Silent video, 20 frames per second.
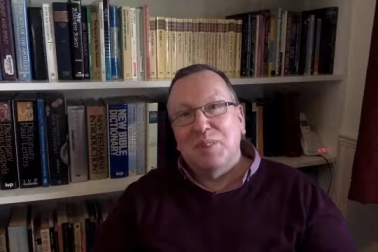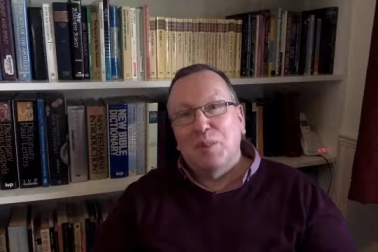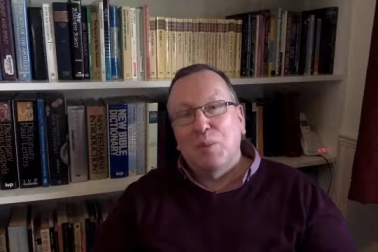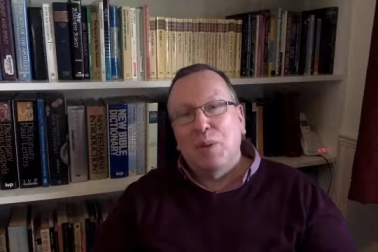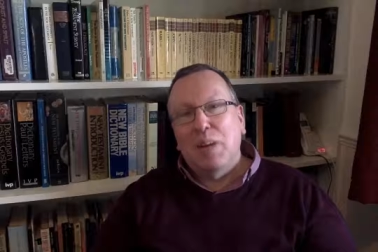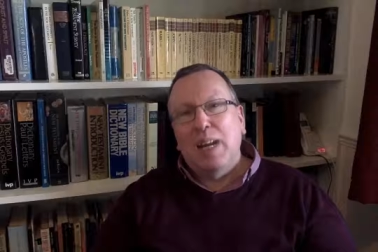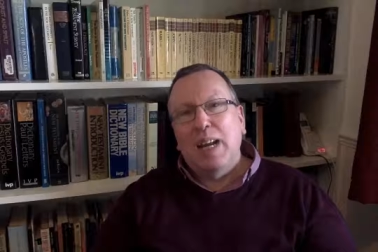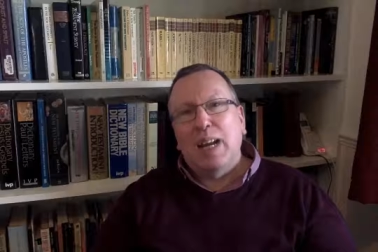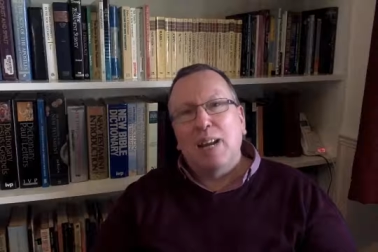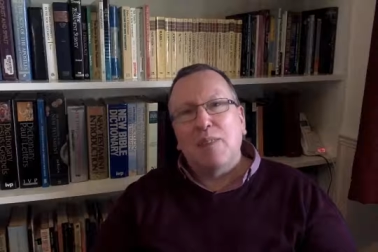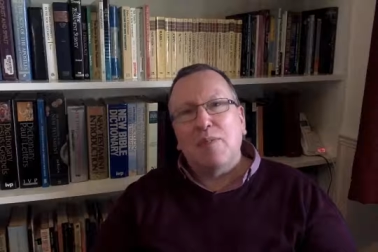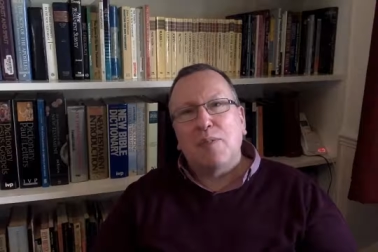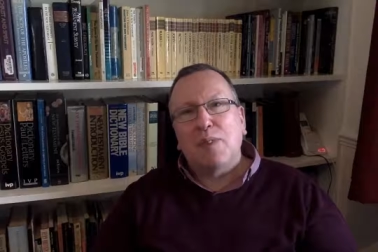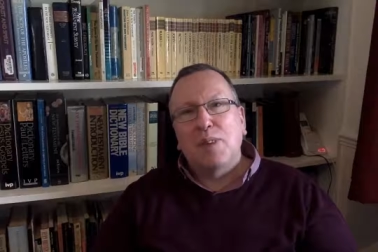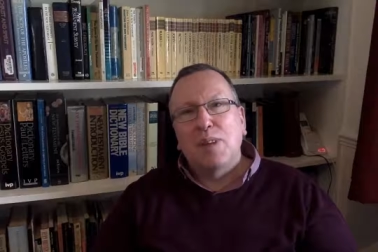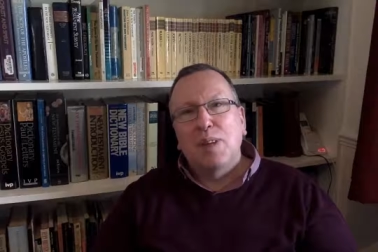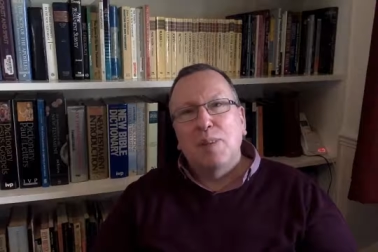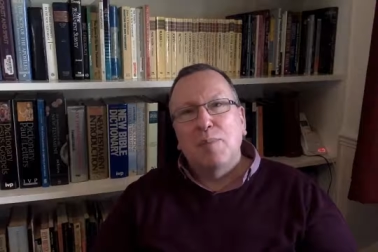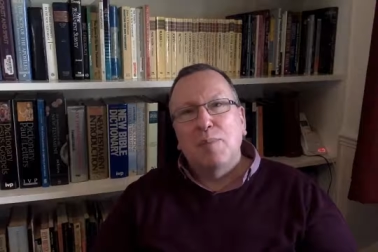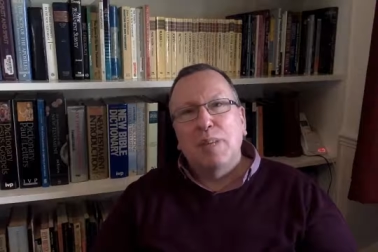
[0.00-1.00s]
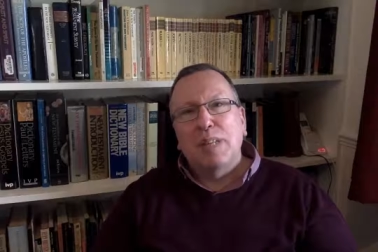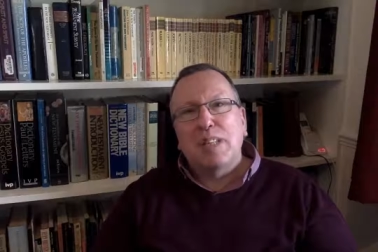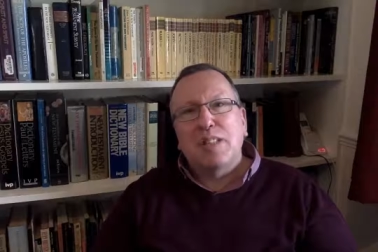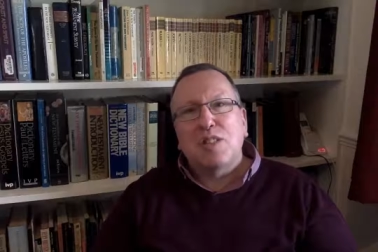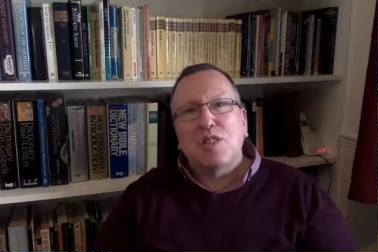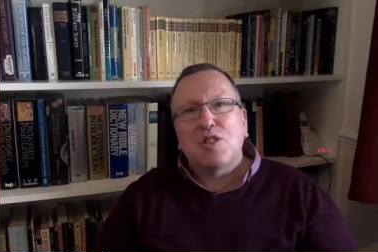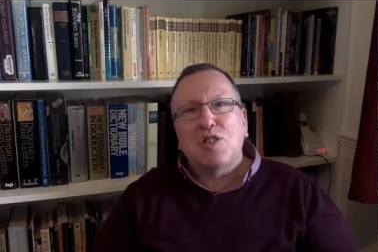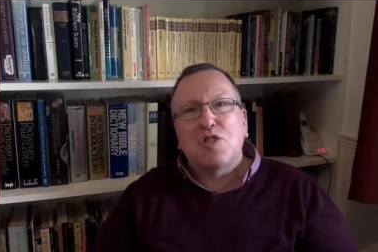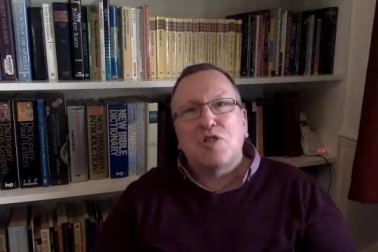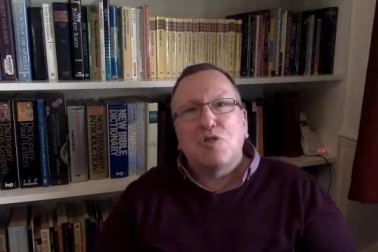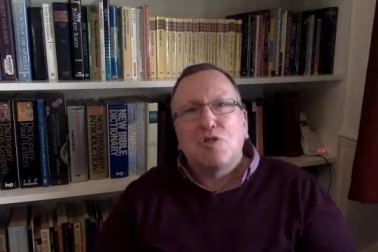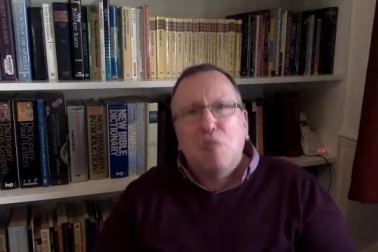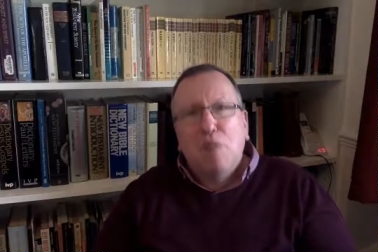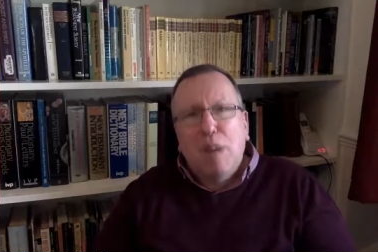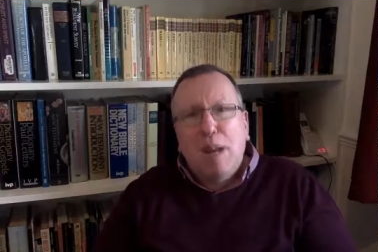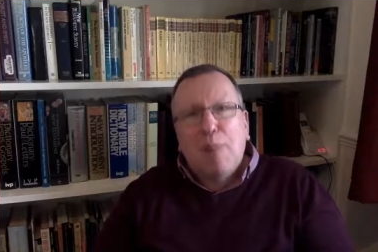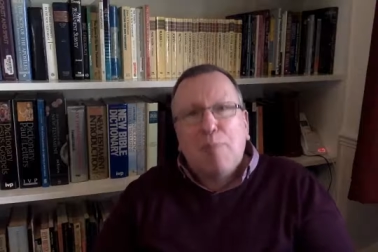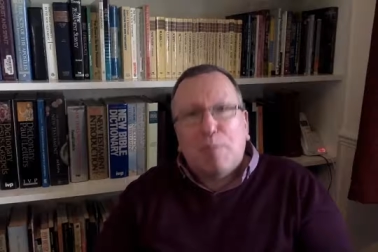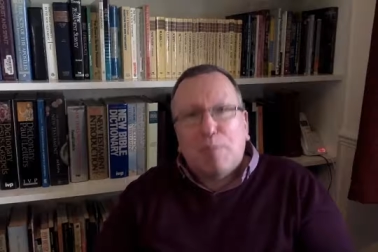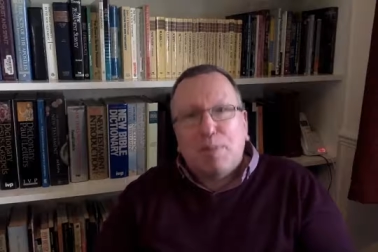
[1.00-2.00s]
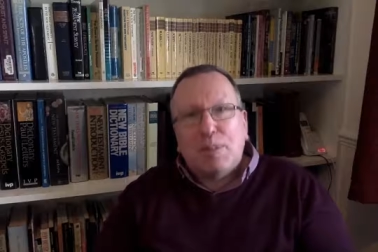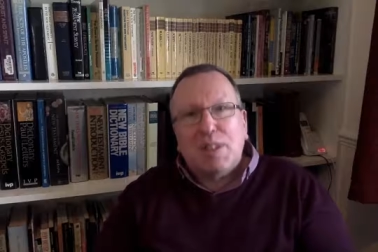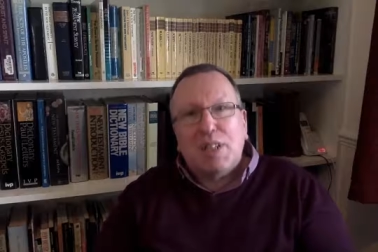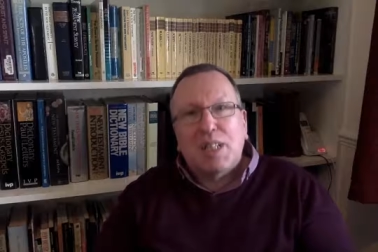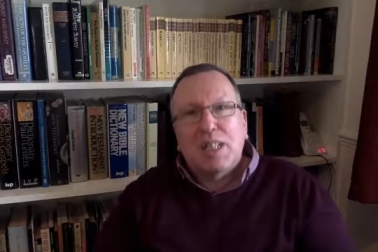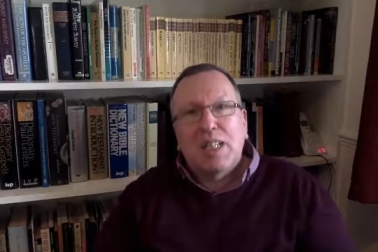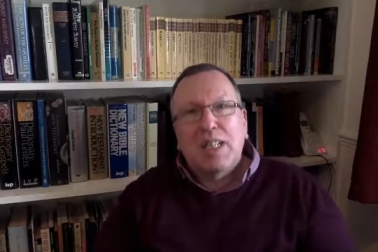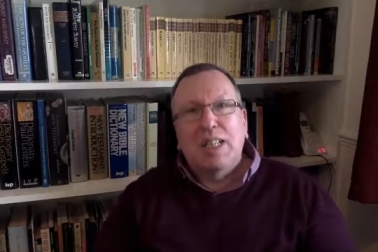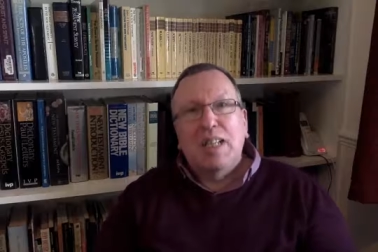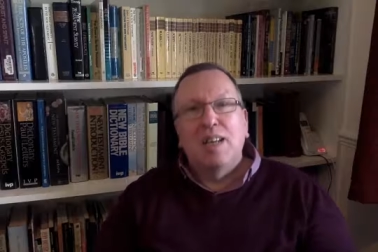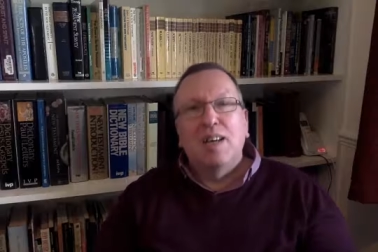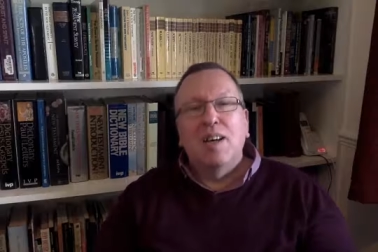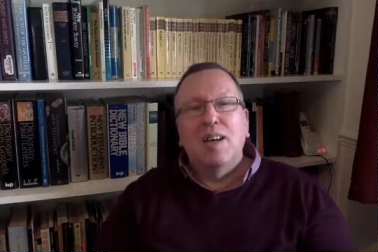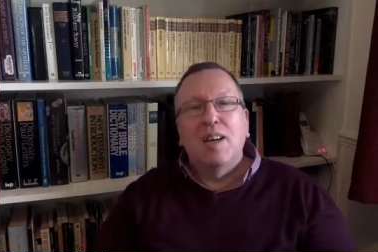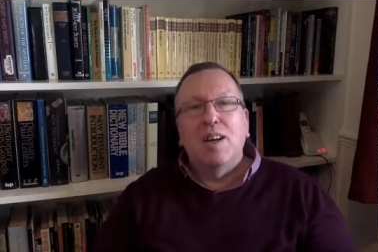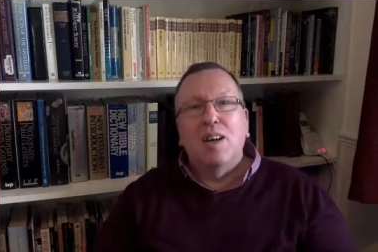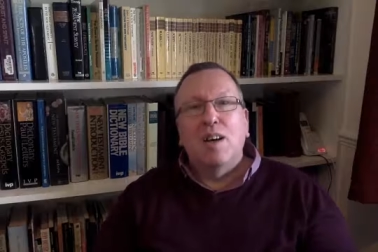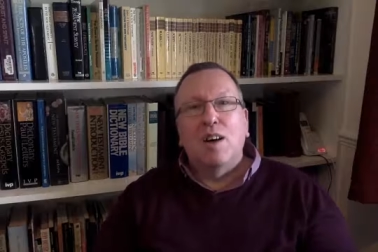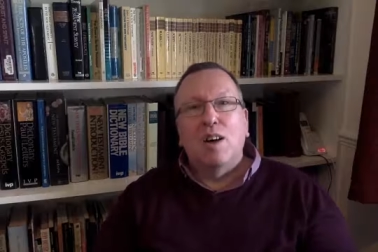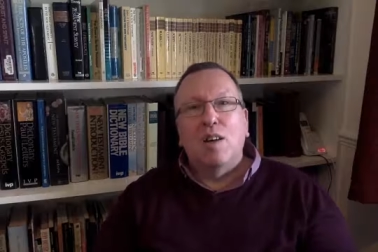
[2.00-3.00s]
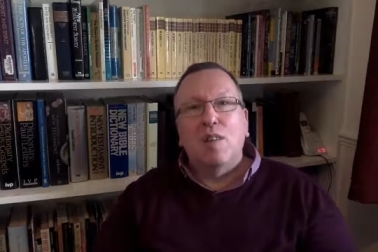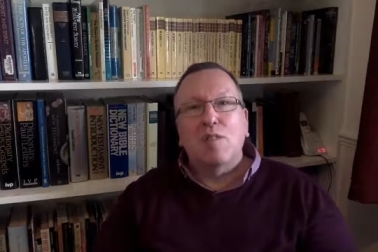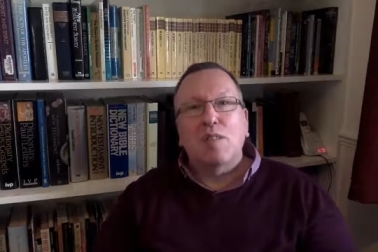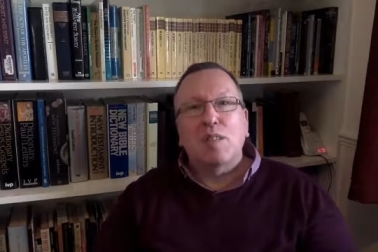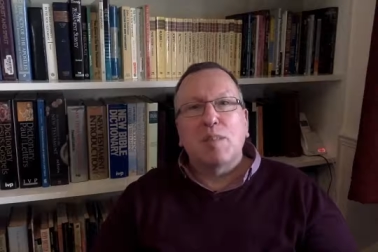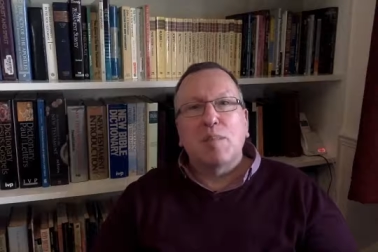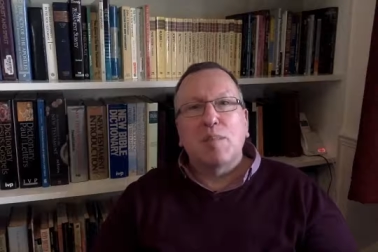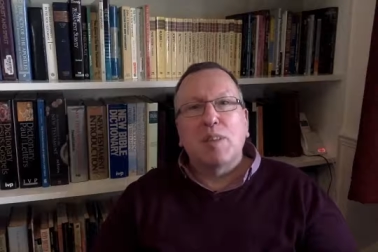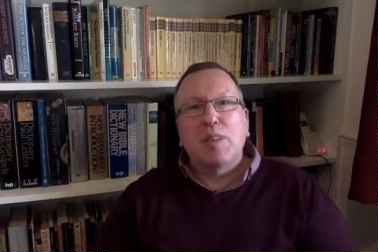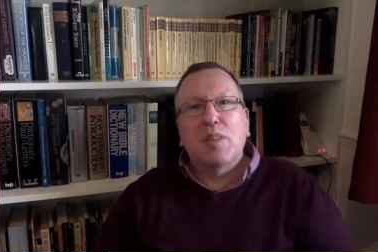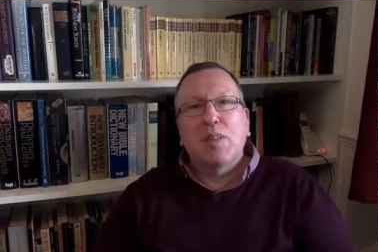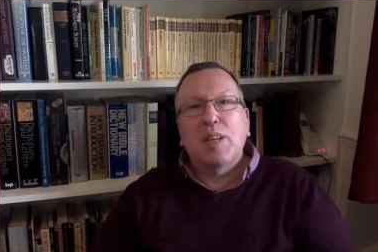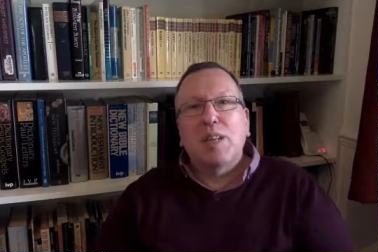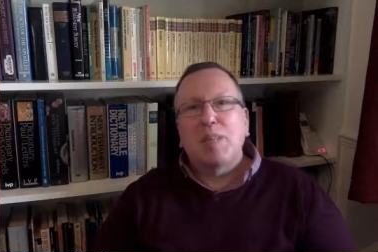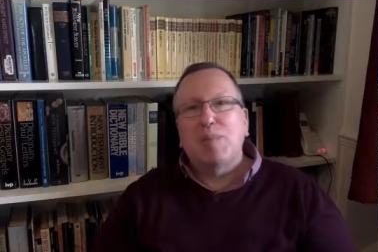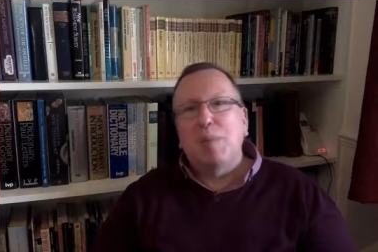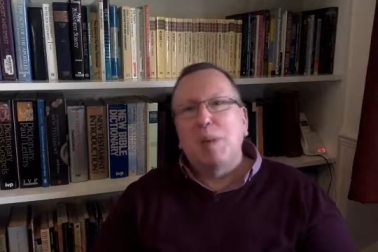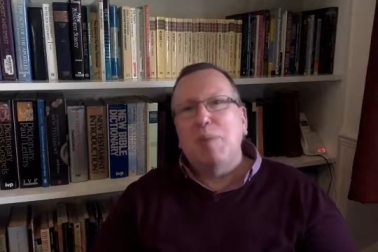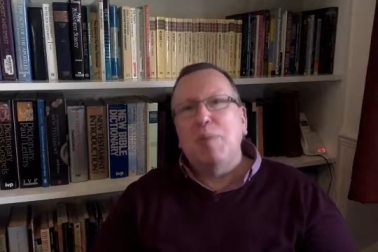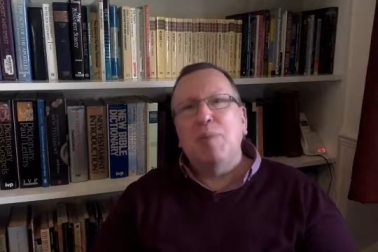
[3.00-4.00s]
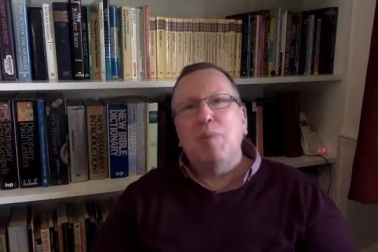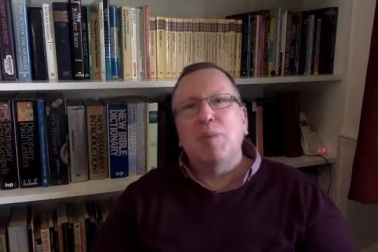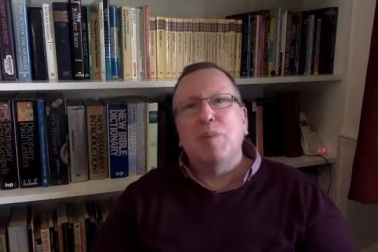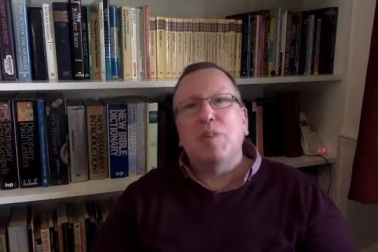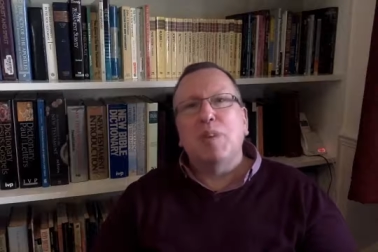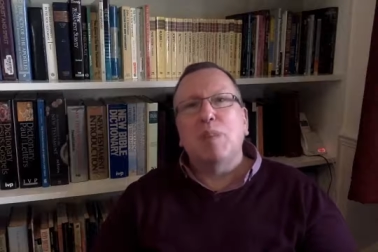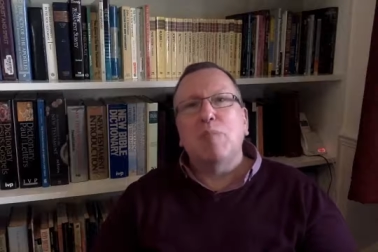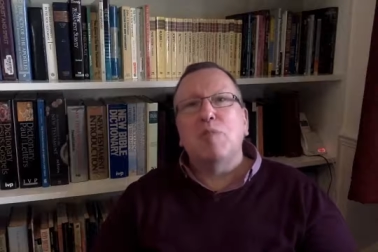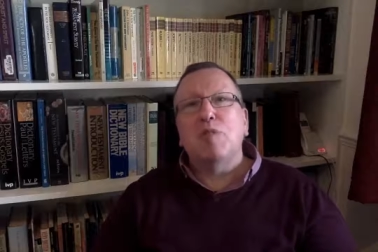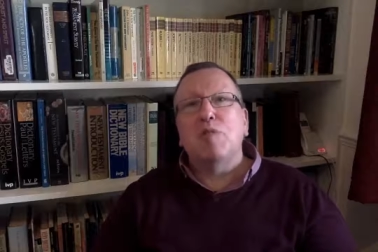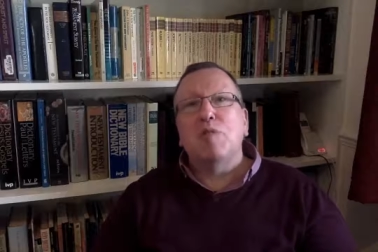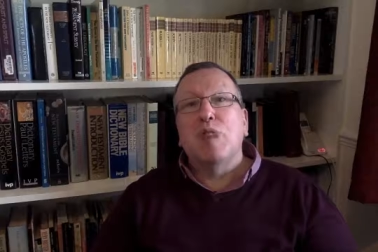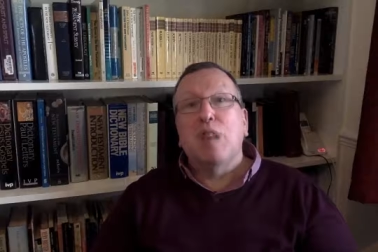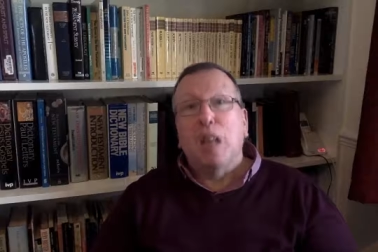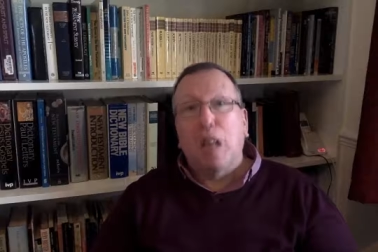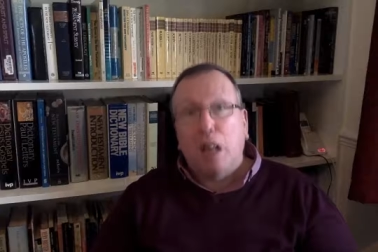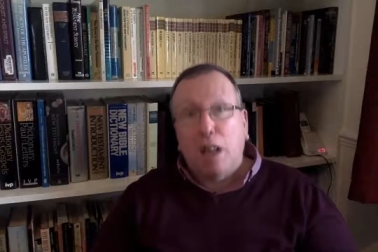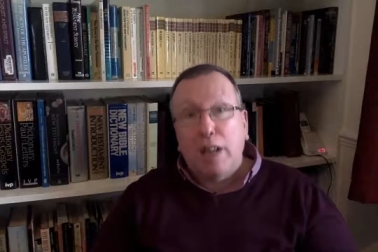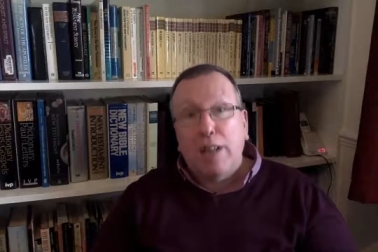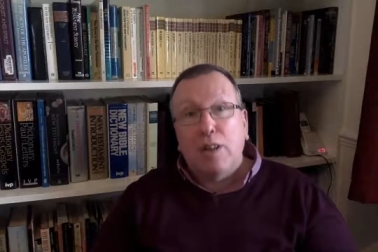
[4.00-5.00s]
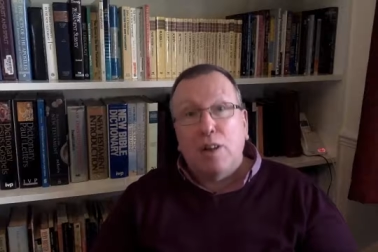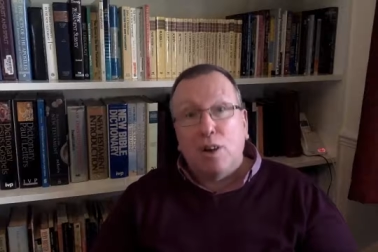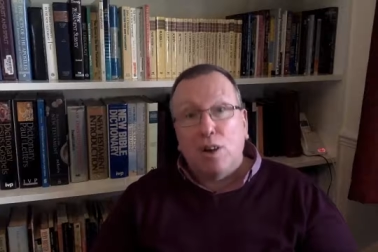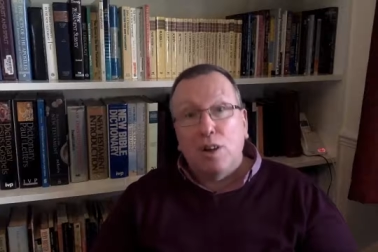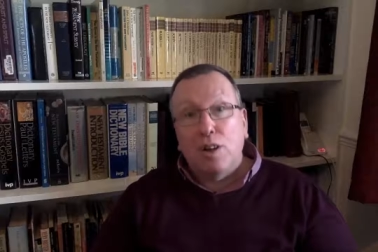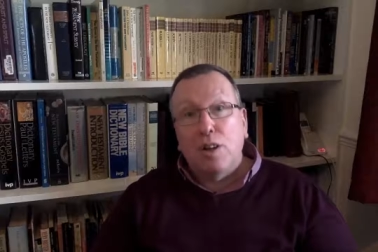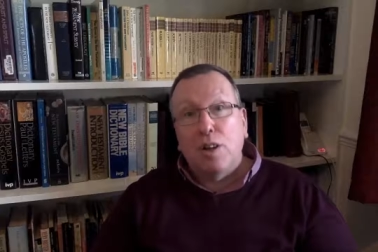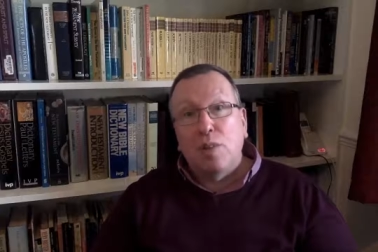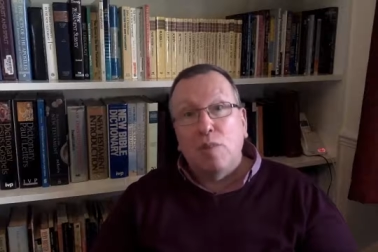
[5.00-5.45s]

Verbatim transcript: We have been stripped of some of the things maybe we've come to rely on